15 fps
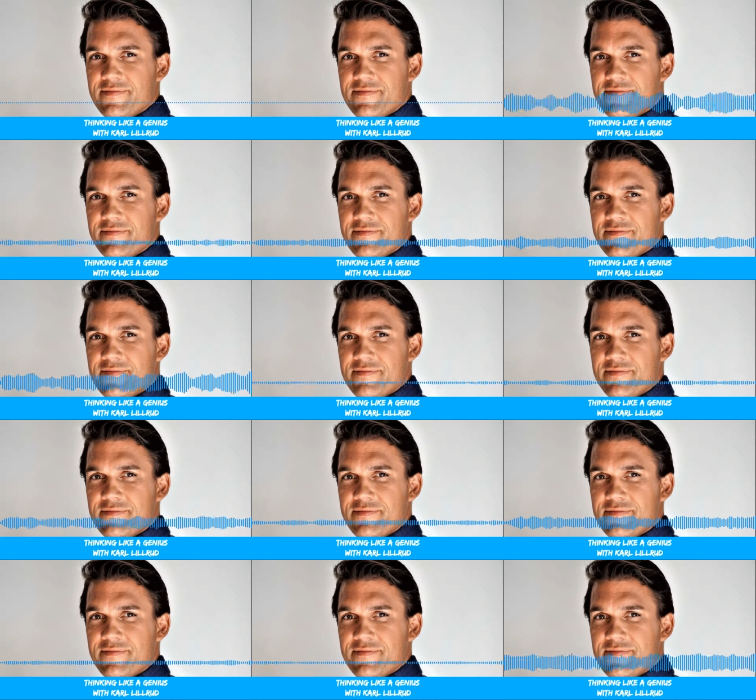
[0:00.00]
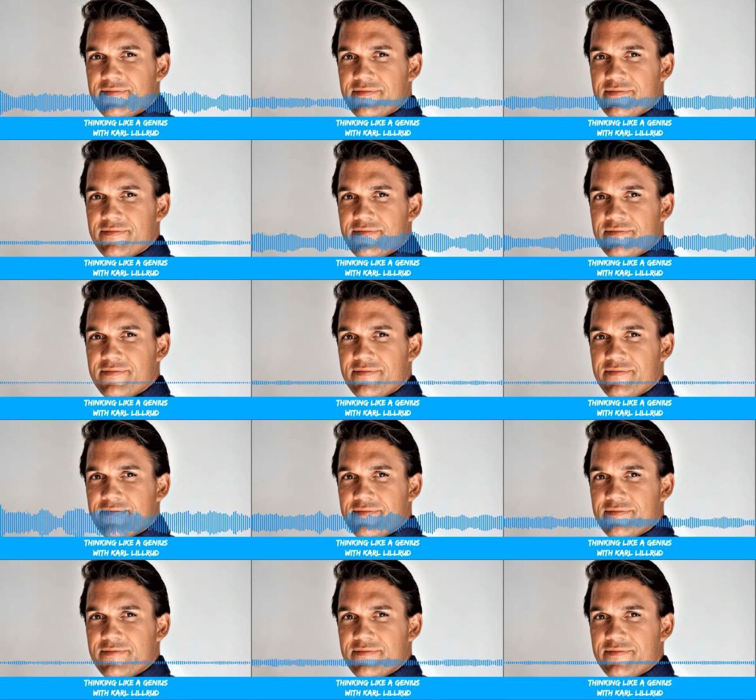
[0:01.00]
method before you go to
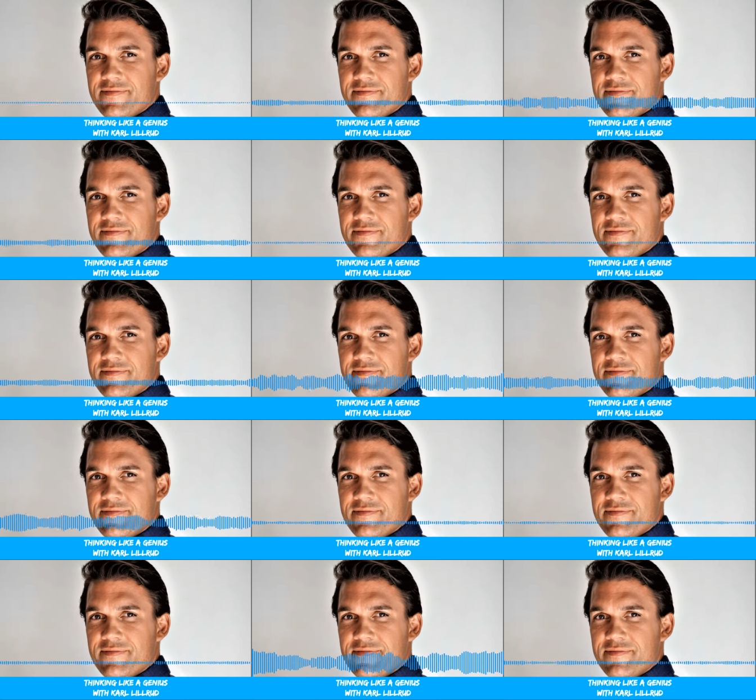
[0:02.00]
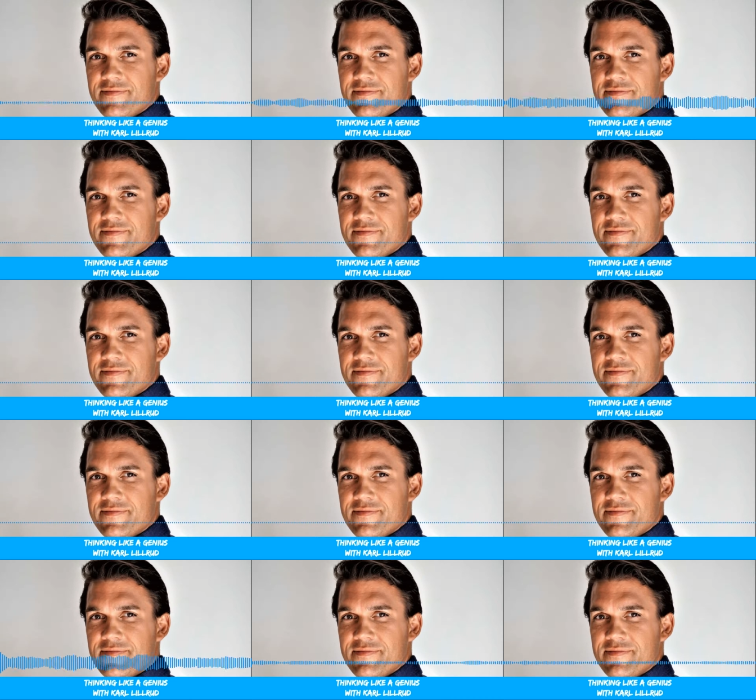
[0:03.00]
bed. It's something that I've tested
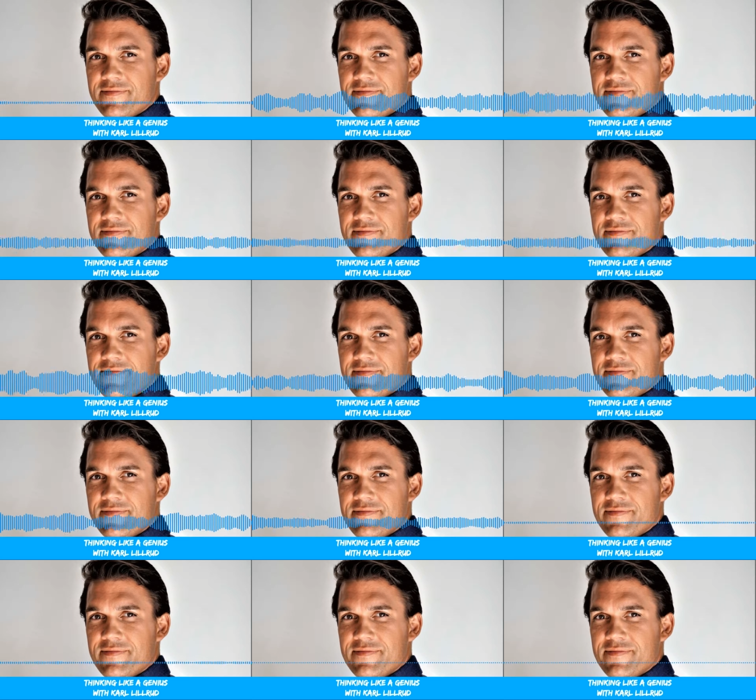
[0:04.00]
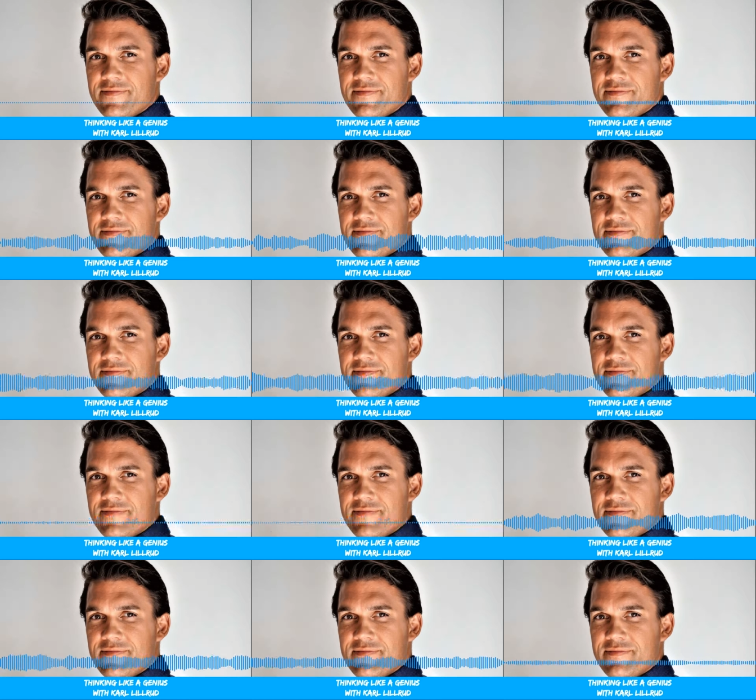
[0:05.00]
before as a way of being a lot
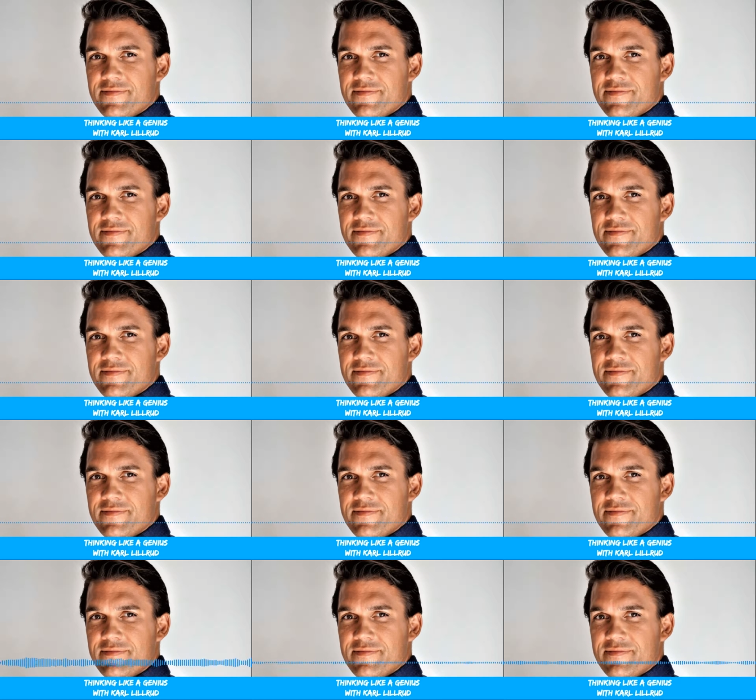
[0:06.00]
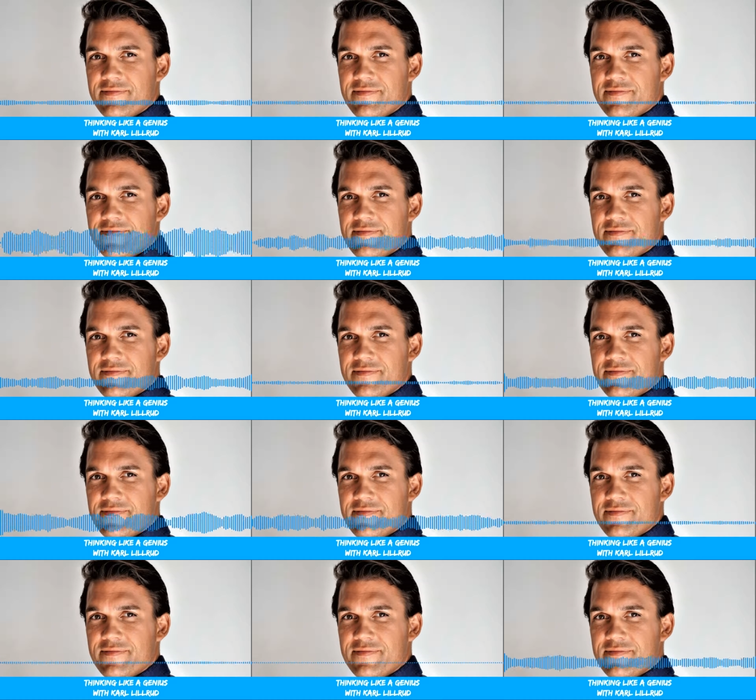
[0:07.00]
more, you could say,
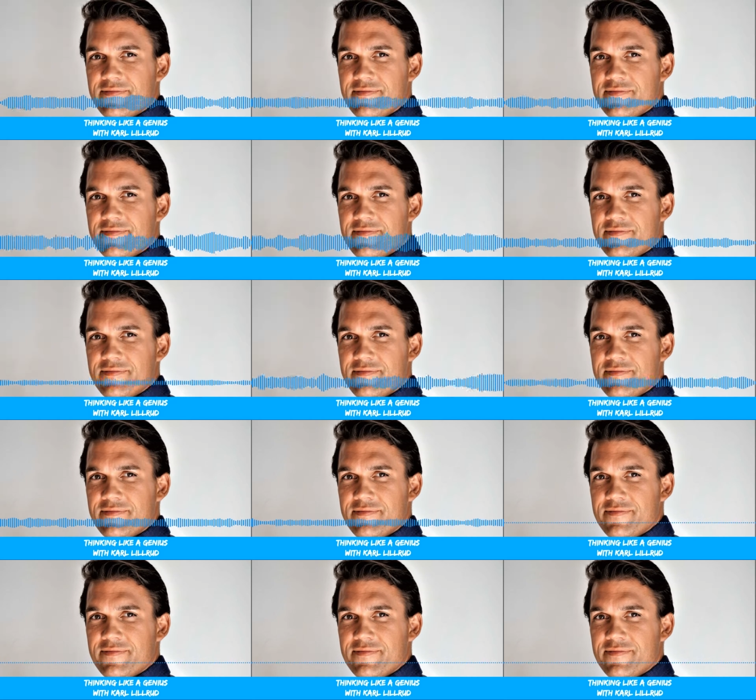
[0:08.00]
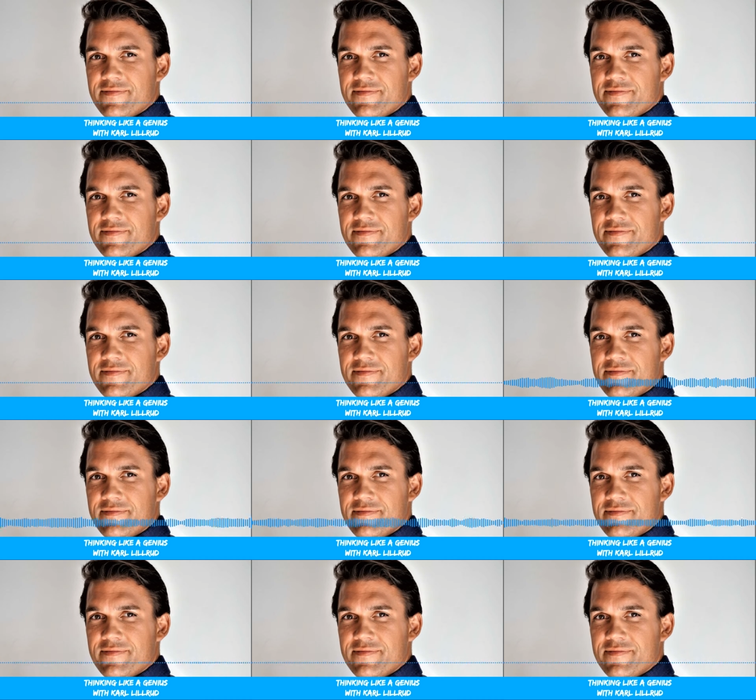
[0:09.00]
positive and also,
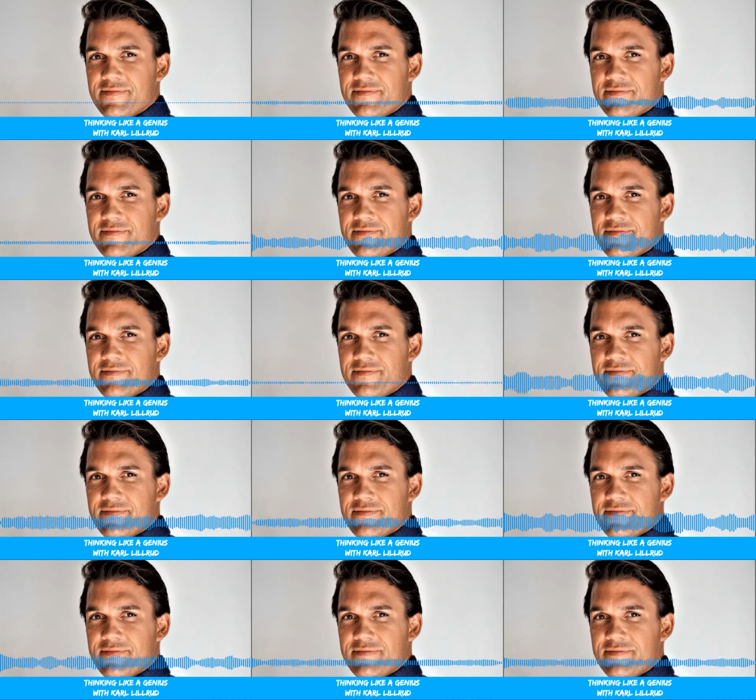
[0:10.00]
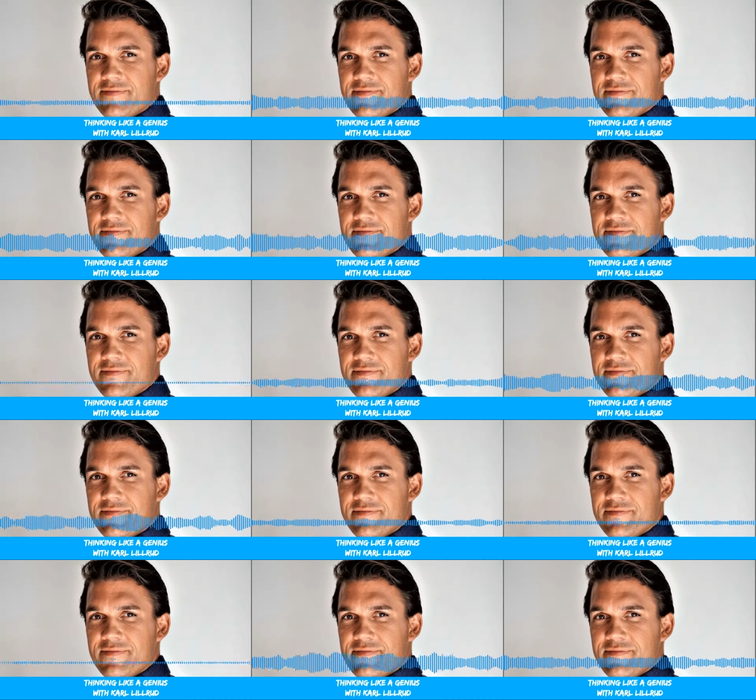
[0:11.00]
and you could say, enthusiastic about the next
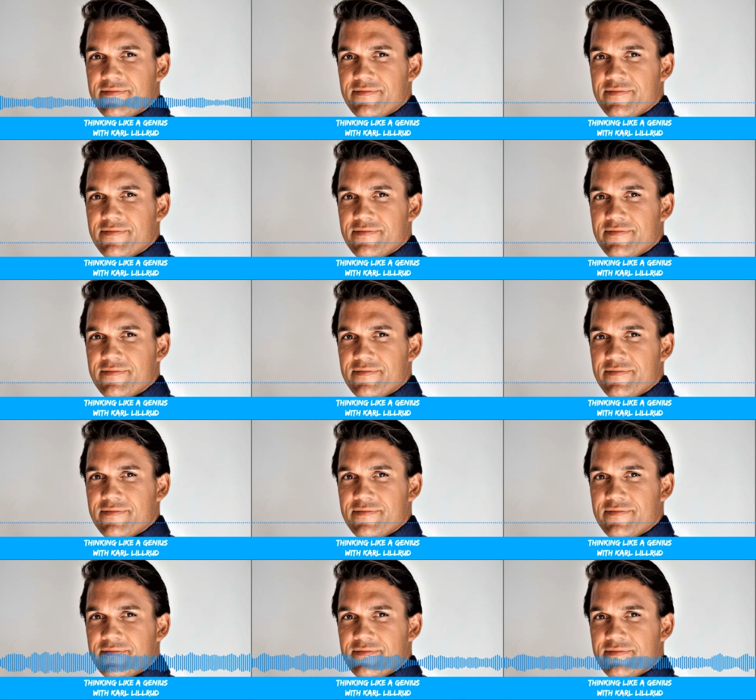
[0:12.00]
day. Uh,